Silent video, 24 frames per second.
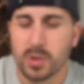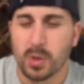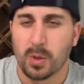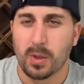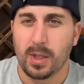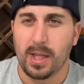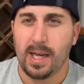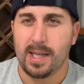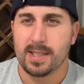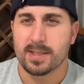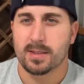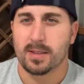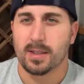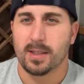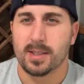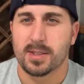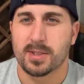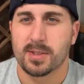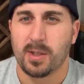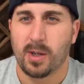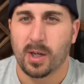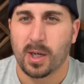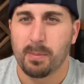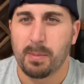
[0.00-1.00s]
lastly, let's
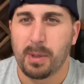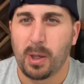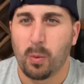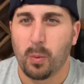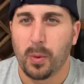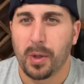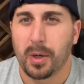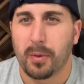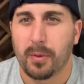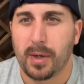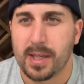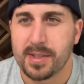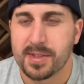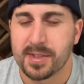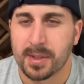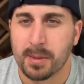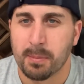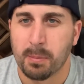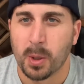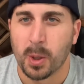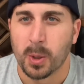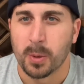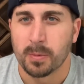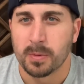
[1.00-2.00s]
talk about winterizing a
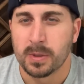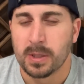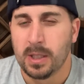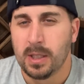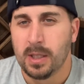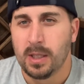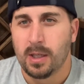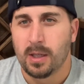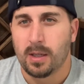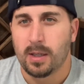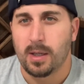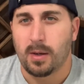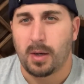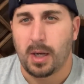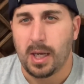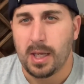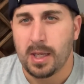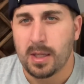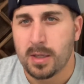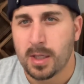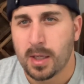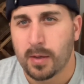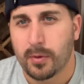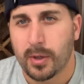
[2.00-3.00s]
boat. Now, I
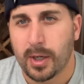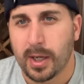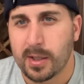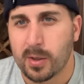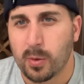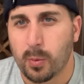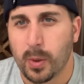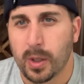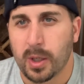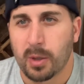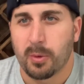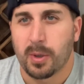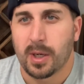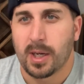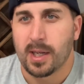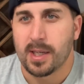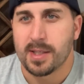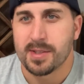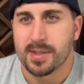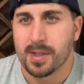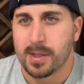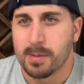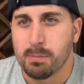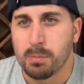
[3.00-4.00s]
had never had to
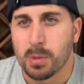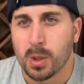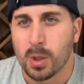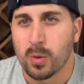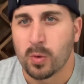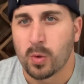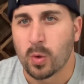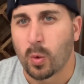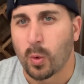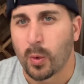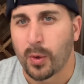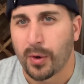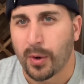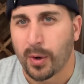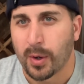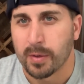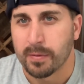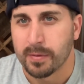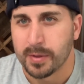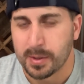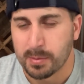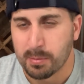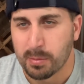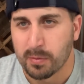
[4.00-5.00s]
winterize a boat or an
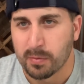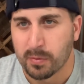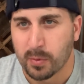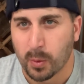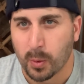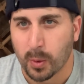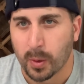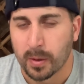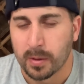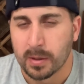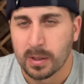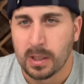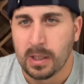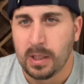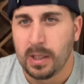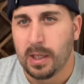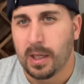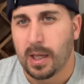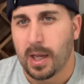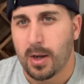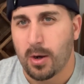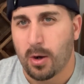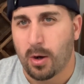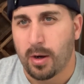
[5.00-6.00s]
RV before.
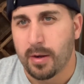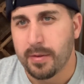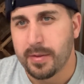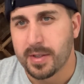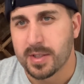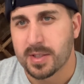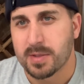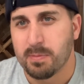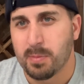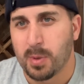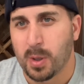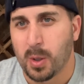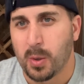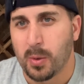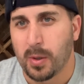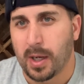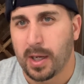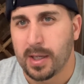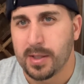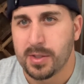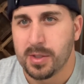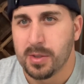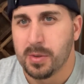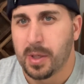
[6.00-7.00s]
And on this boat,
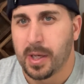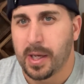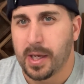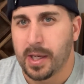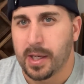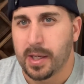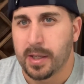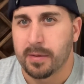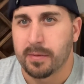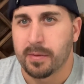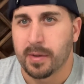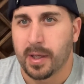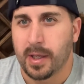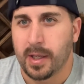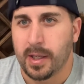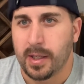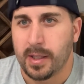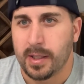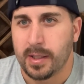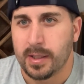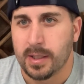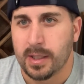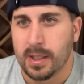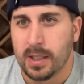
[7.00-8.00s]
I do have
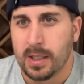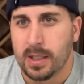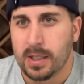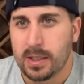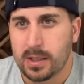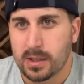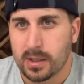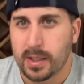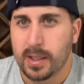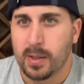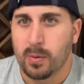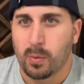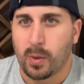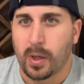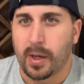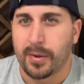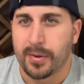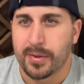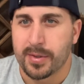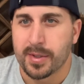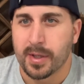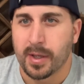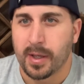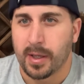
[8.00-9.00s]
a clean
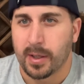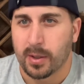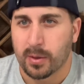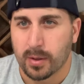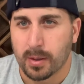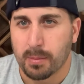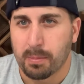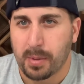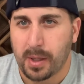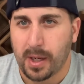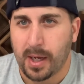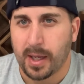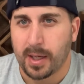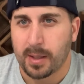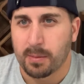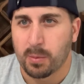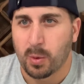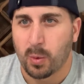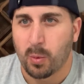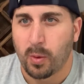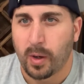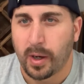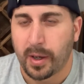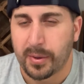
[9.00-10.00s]
water tank or a
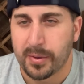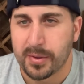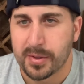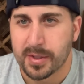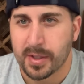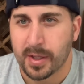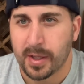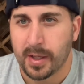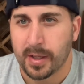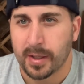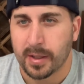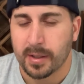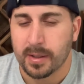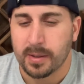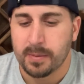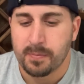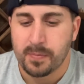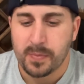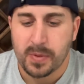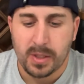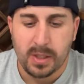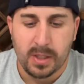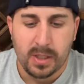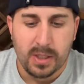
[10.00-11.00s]
potable water tank.
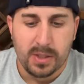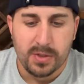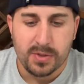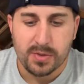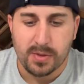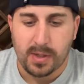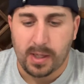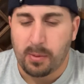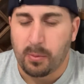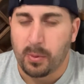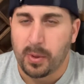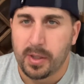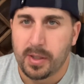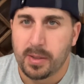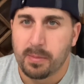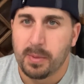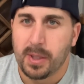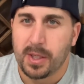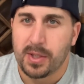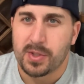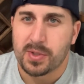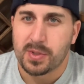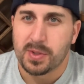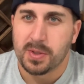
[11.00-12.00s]
So I wanted to
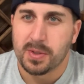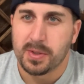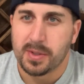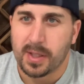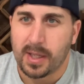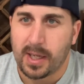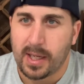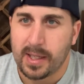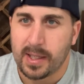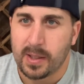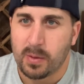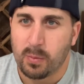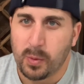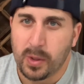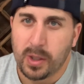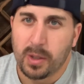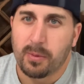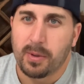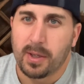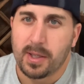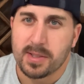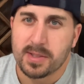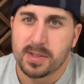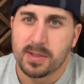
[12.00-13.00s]
make sure that I had
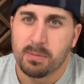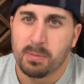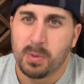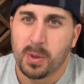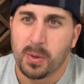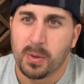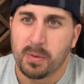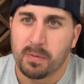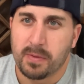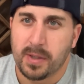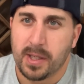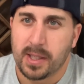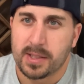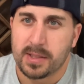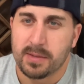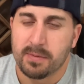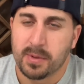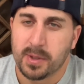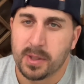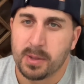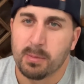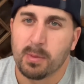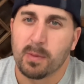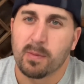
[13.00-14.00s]
winterized the boat
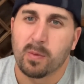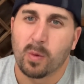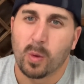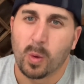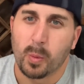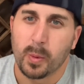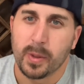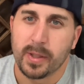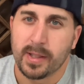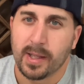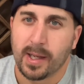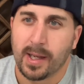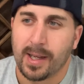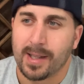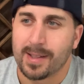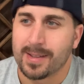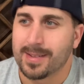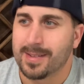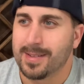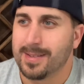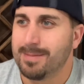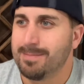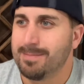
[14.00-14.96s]
effectively before we got